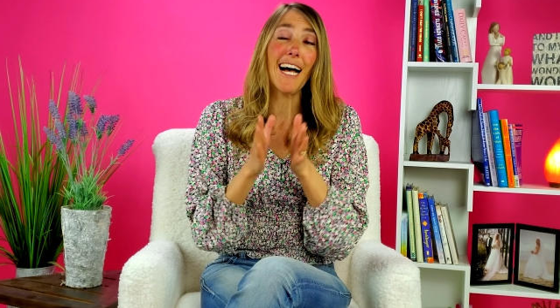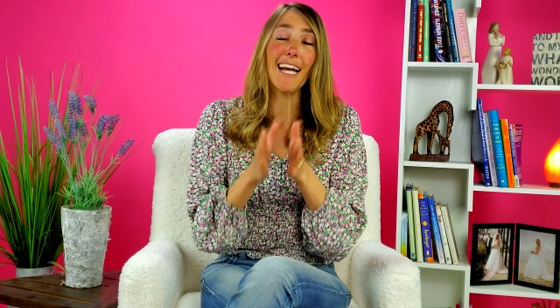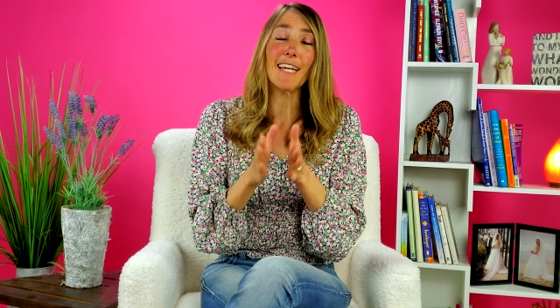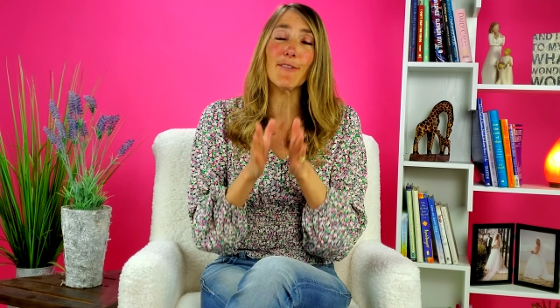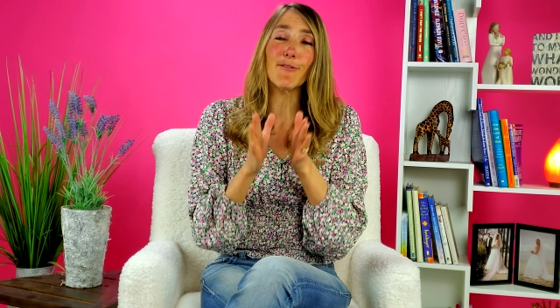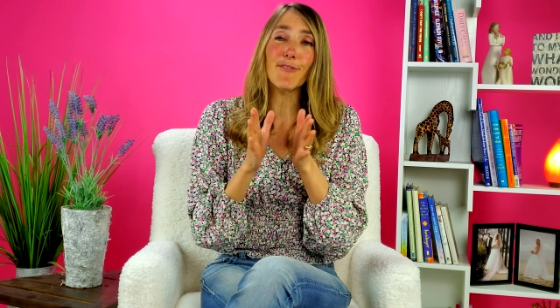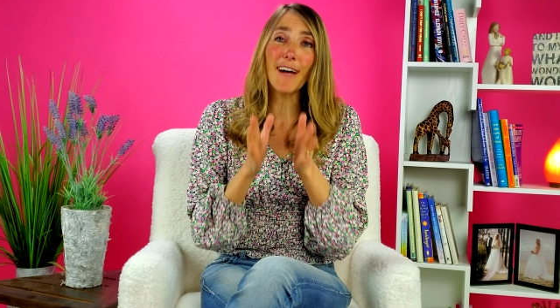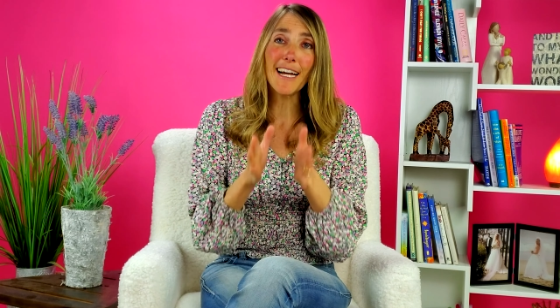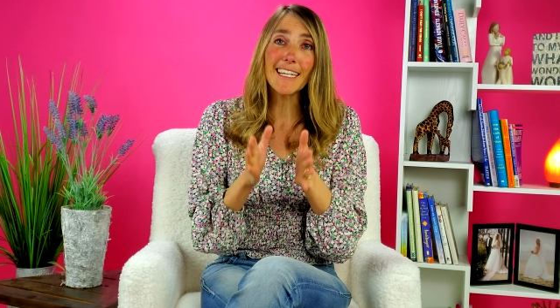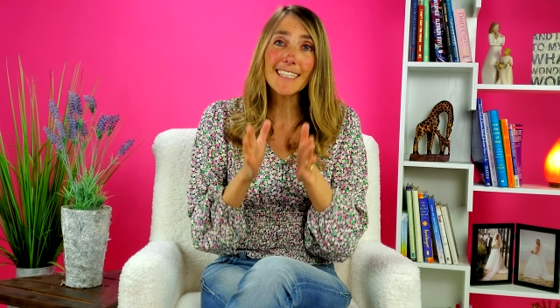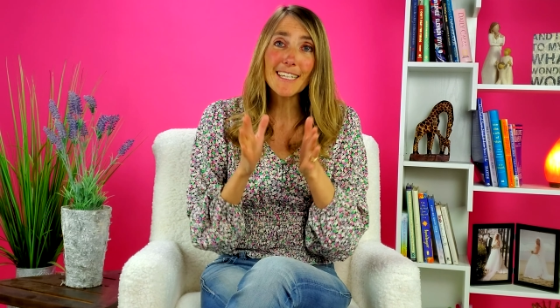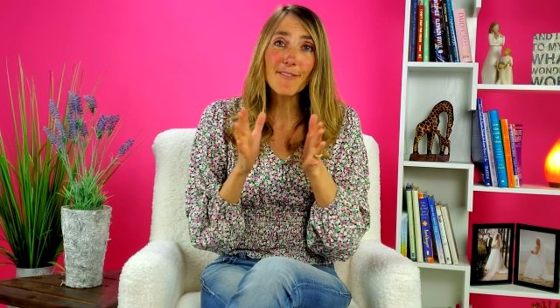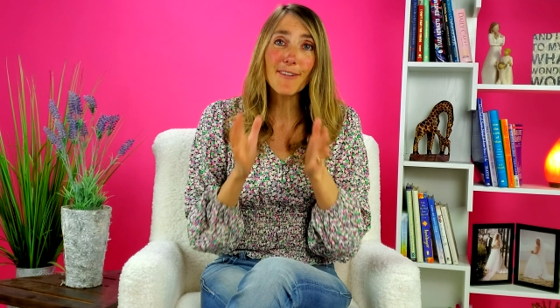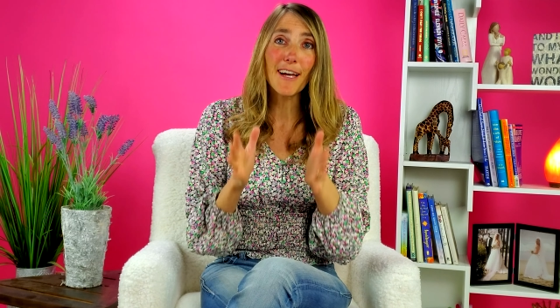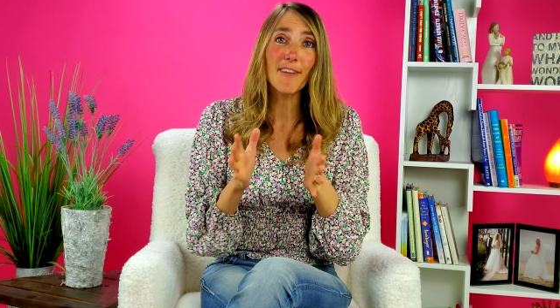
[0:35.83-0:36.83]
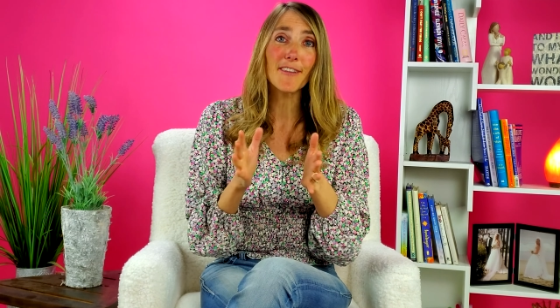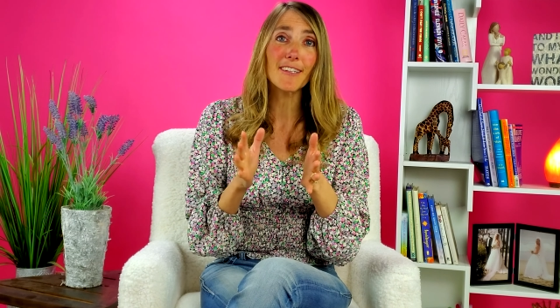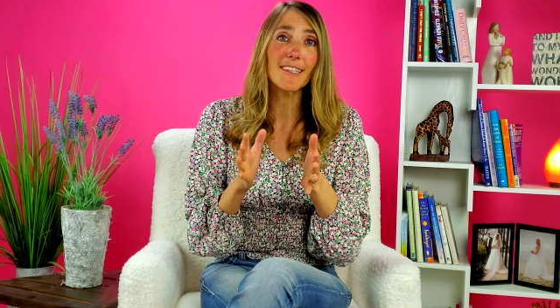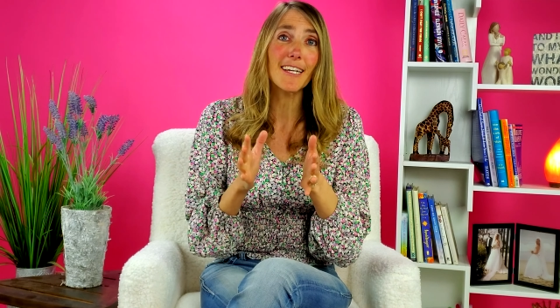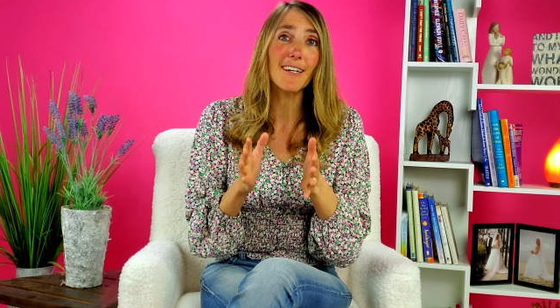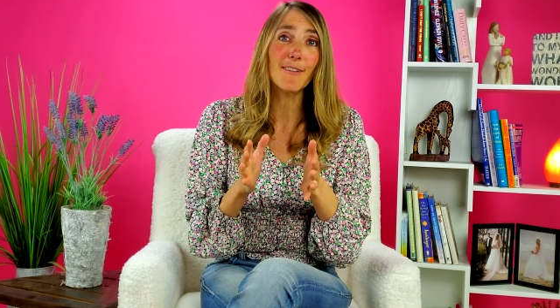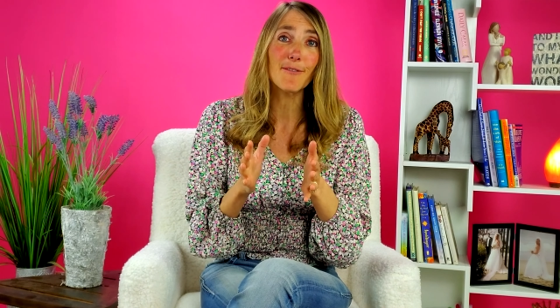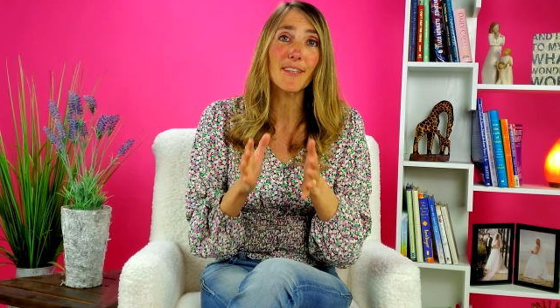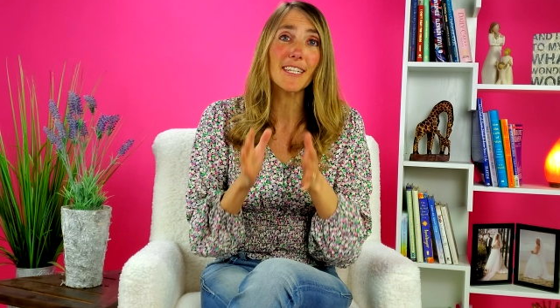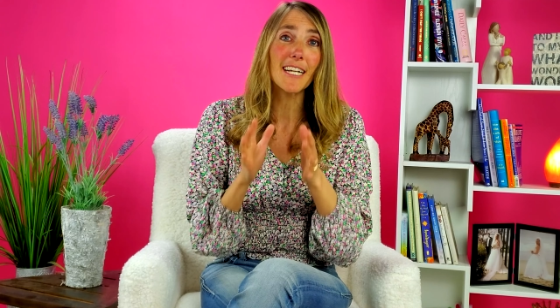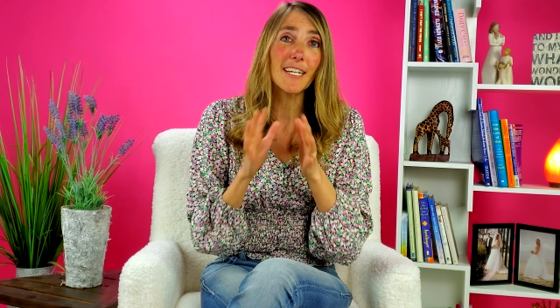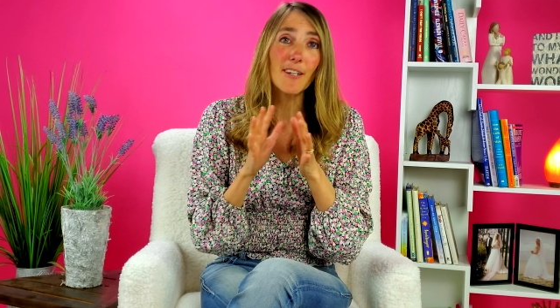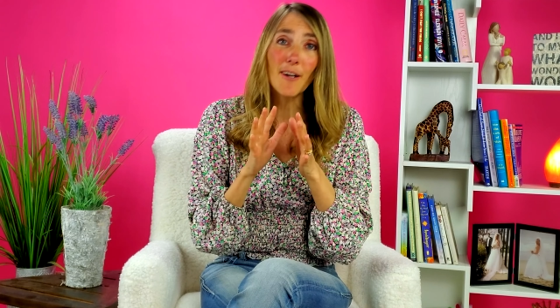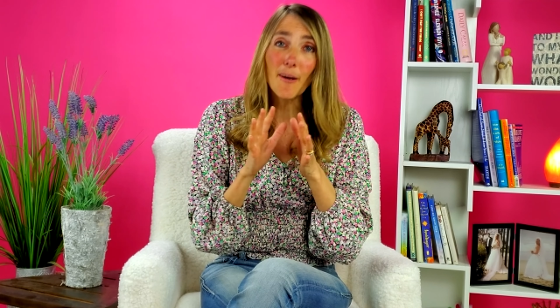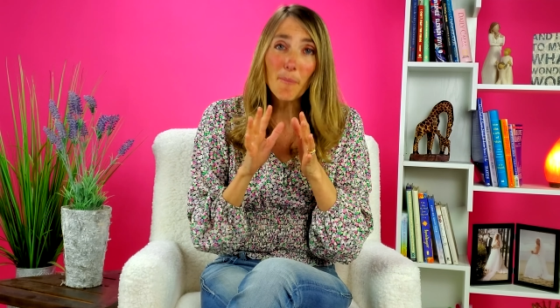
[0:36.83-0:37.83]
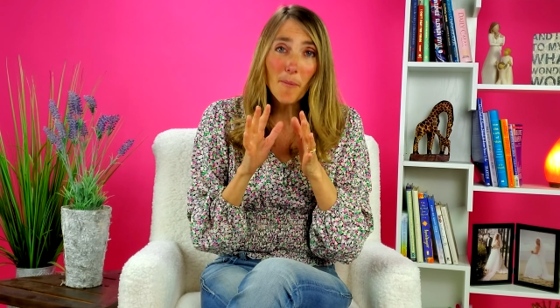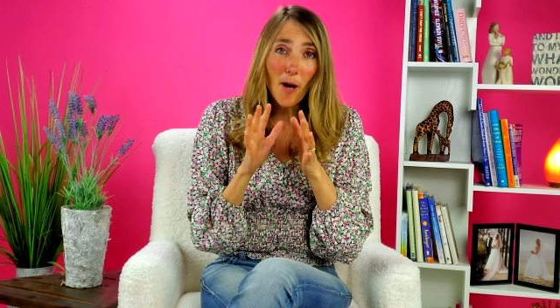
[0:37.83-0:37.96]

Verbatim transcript: I finally found the love that I'd